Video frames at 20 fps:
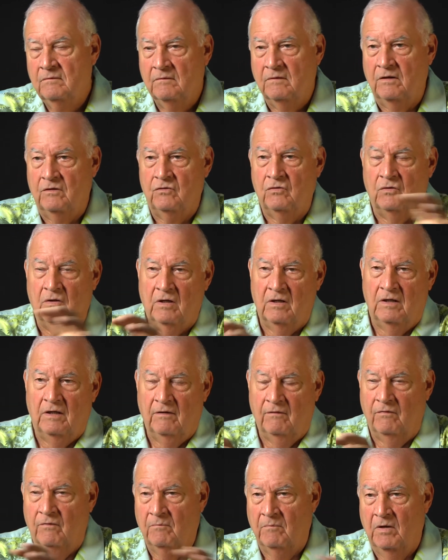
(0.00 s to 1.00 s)
that you can
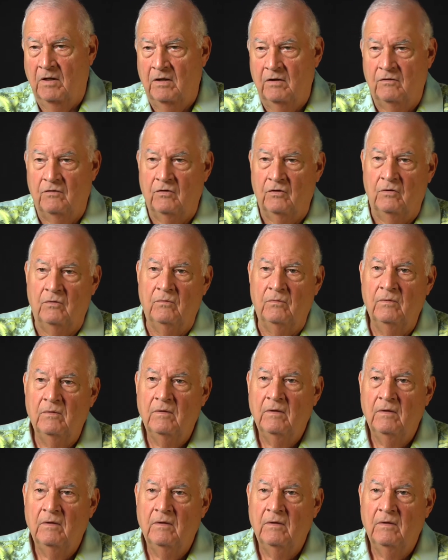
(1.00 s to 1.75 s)
give the money to.